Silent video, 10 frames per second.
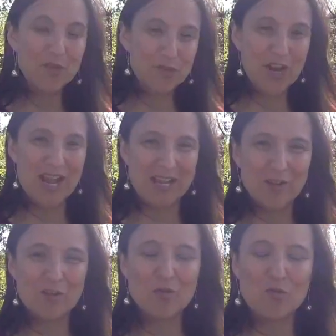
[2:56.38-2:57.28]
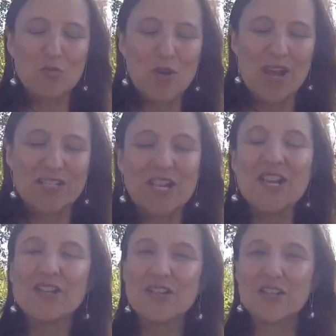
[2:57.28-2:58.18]
Try it.
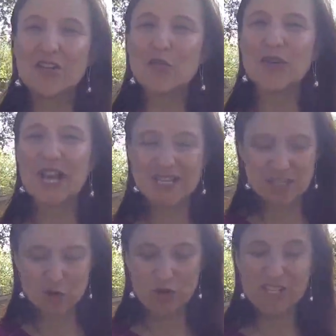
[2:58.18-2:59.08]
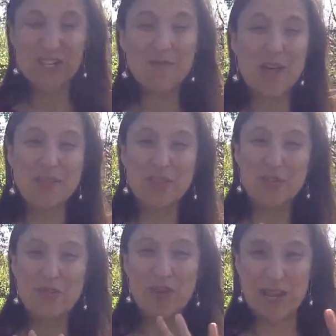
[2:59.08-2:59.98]
Watch. You will ask a question about their
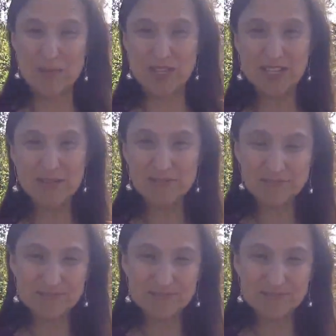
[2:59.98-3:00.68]
family.